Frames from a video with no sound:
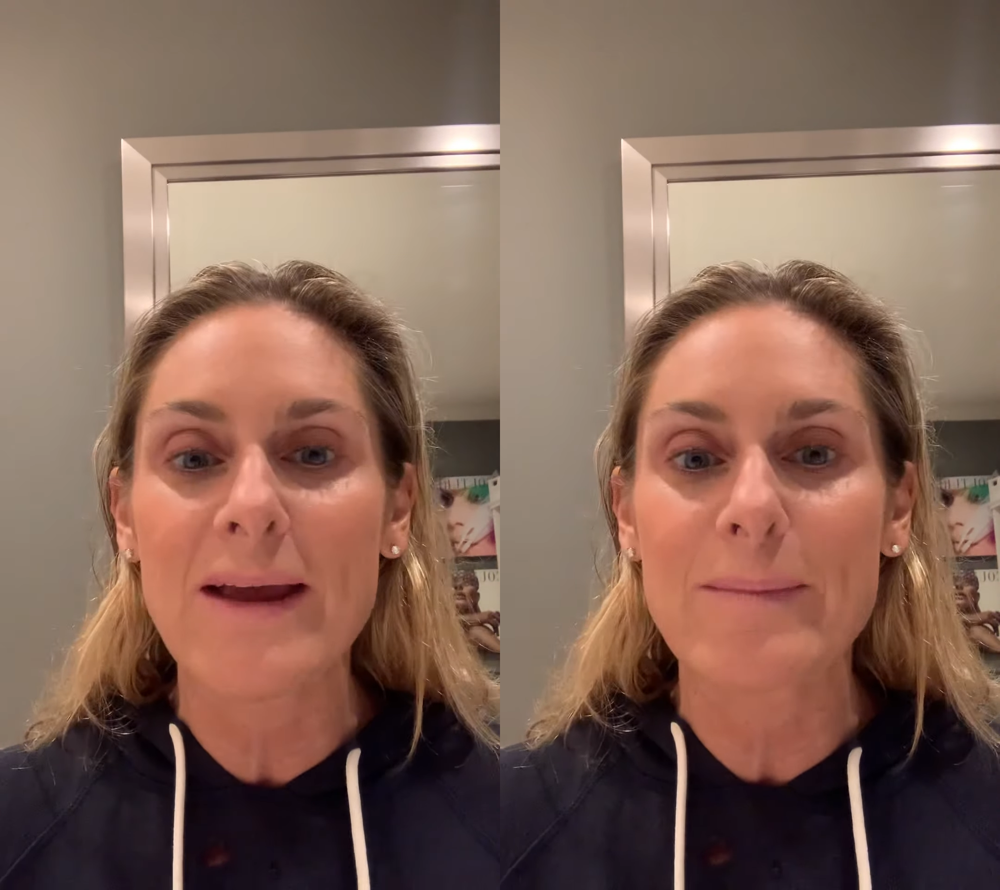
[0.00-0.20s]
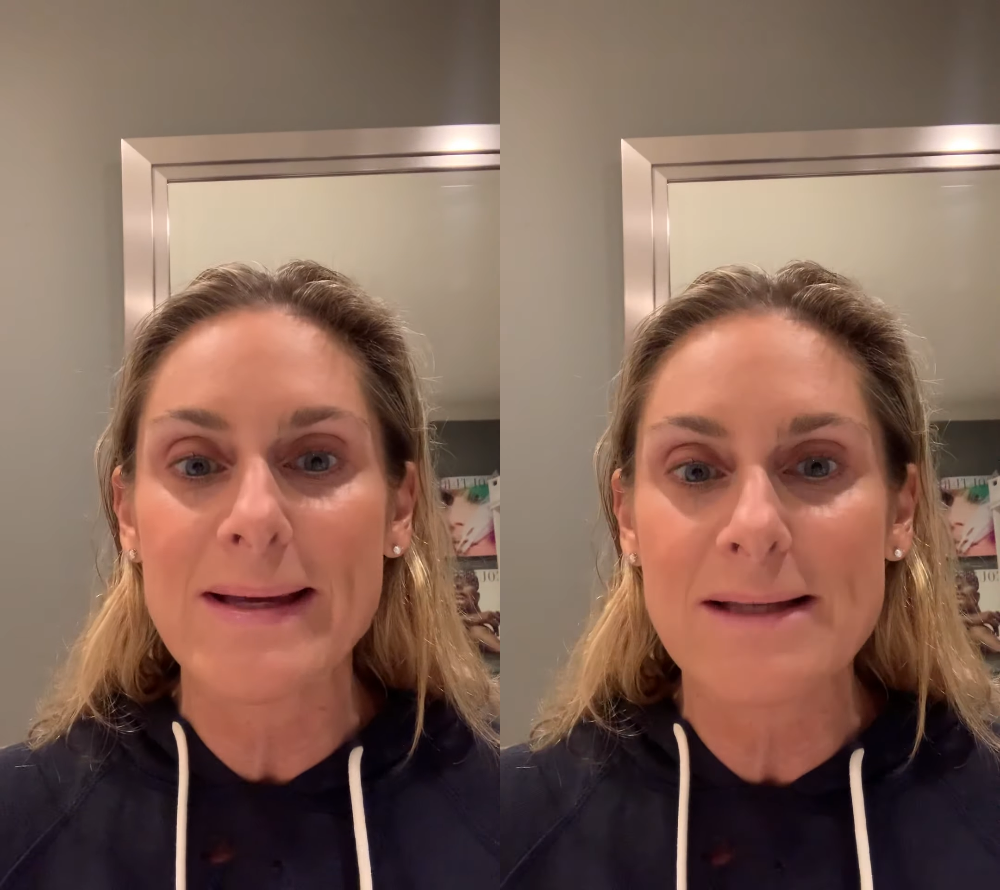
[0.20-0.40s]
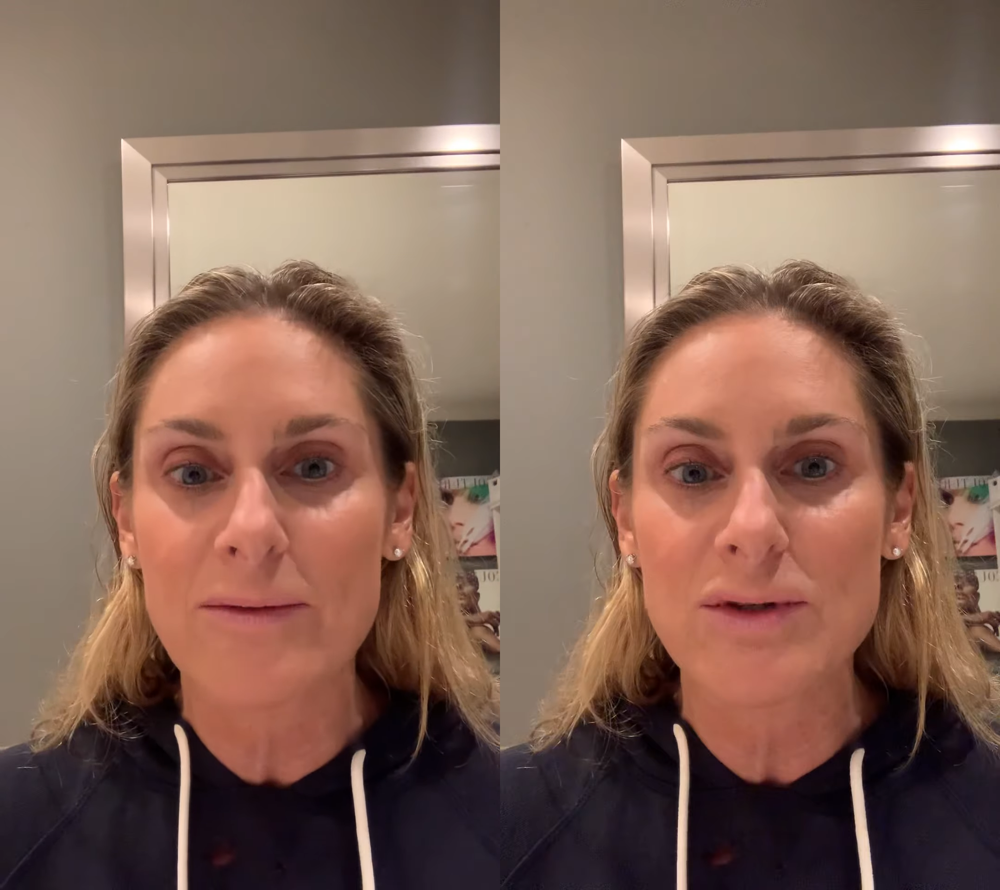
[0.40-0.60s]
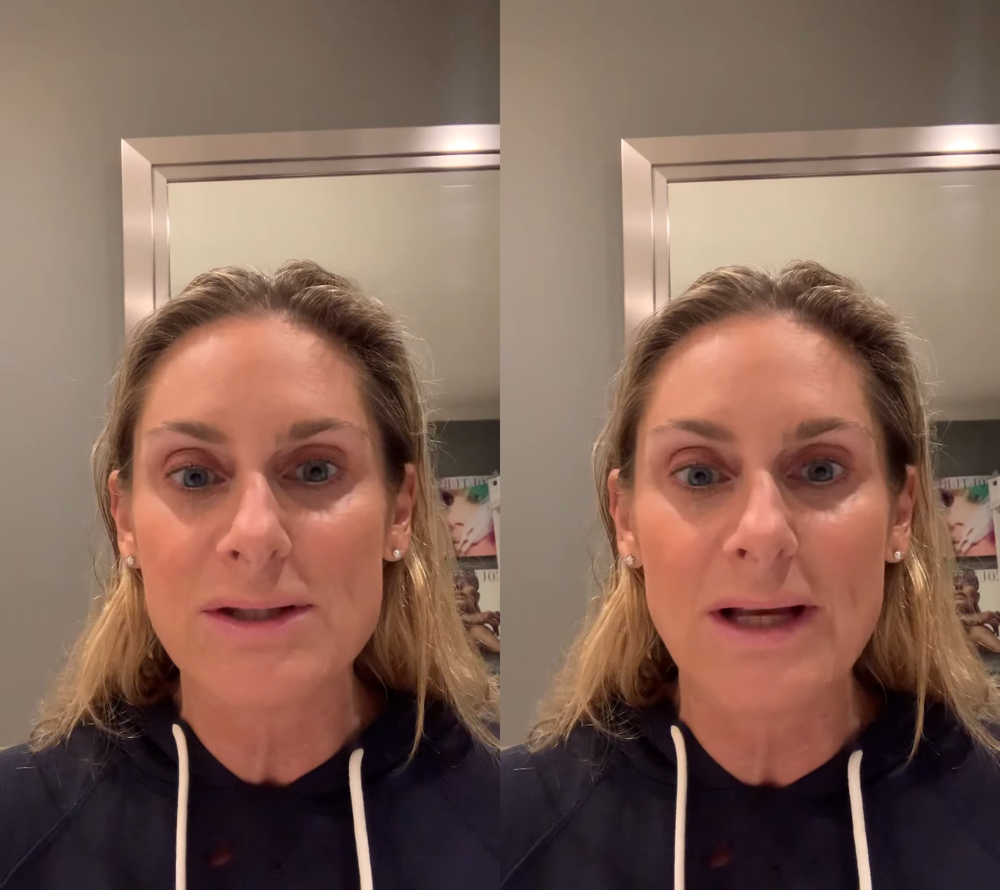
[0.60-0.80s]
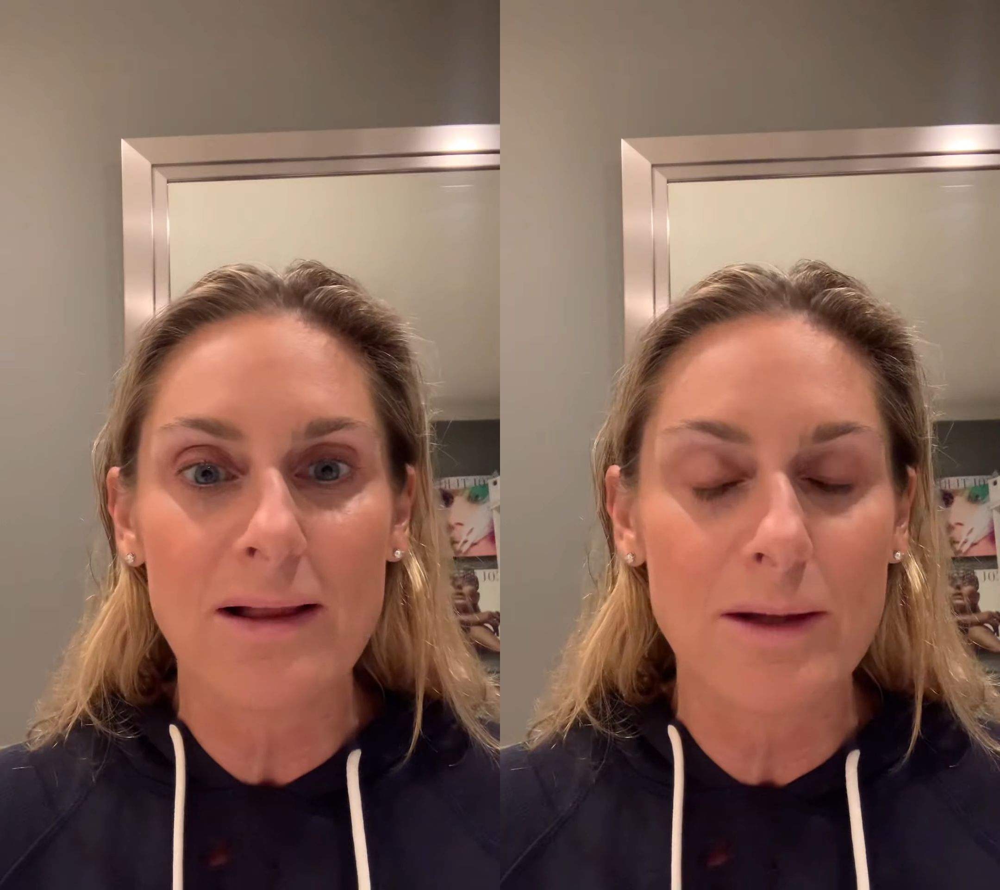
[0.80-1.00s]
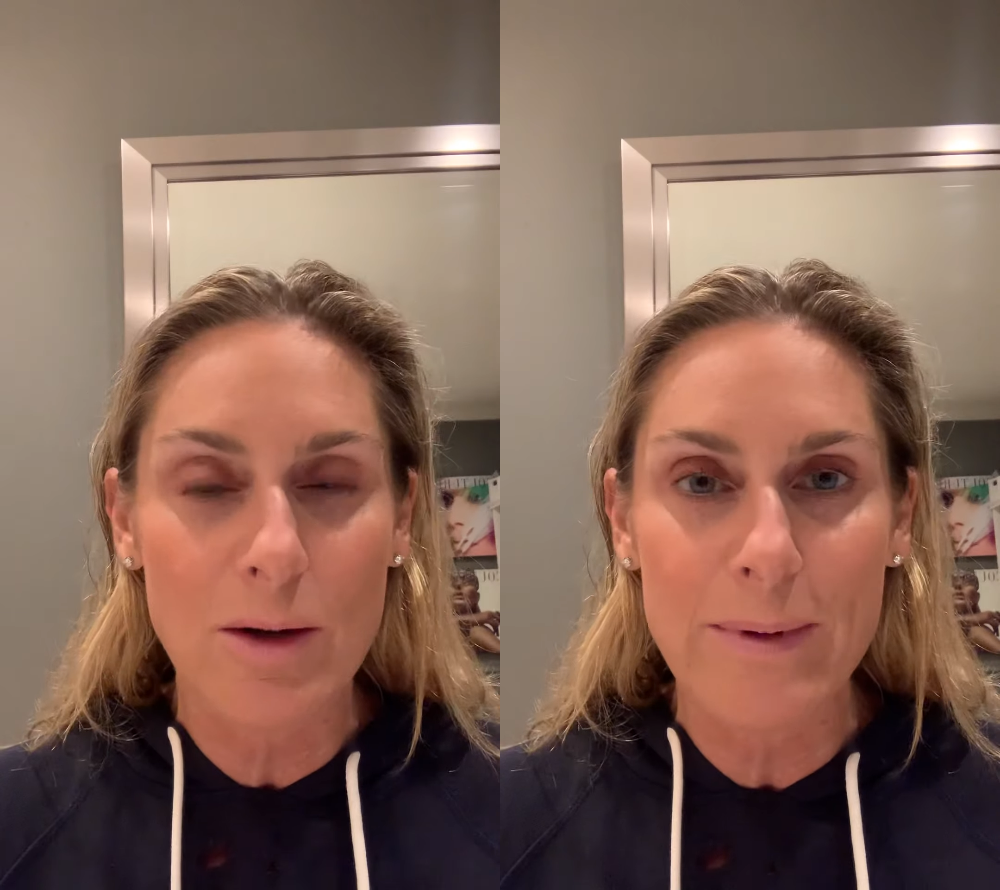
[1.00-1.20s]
gave myself just like a little